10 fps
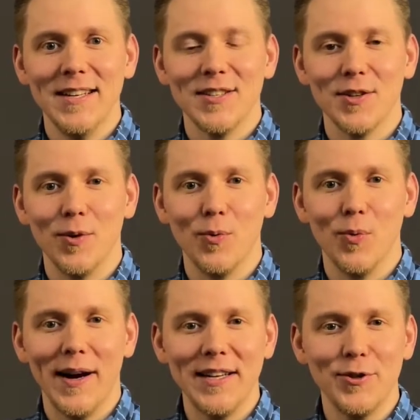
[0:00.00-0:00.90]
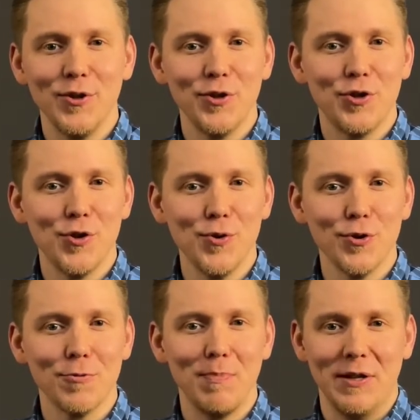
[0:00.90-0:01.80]
So why should you
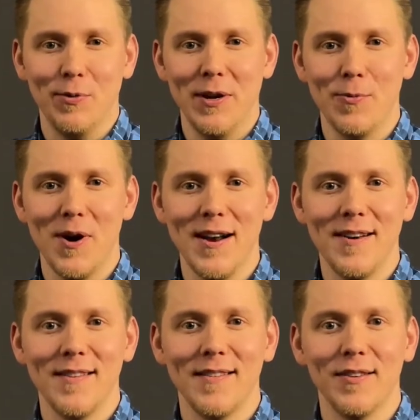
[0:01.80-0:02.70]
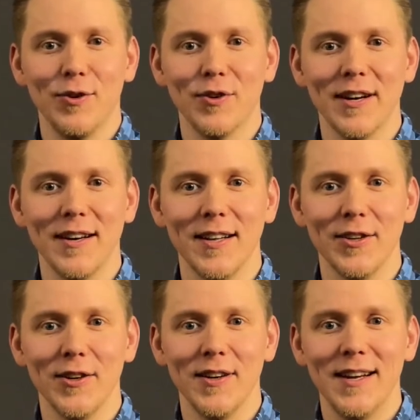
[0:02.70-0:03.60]
choose between one or another?